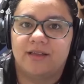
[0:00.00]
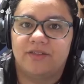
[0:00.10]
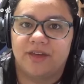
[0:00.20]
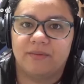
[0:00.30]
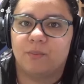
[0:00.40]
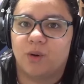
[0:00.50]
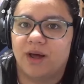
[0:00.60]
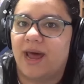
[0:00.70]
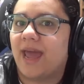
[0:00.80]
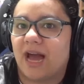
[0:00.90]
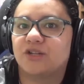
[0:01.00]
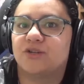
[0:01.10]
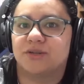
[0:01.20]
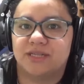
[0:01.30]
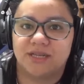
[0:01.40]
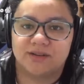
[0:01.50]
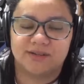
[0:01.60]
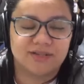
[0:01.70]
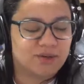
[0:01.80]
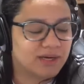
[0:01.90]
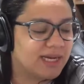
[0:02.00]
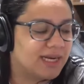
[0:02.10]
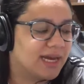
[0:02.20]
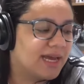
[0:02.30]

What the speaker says: than what I actually see on screen.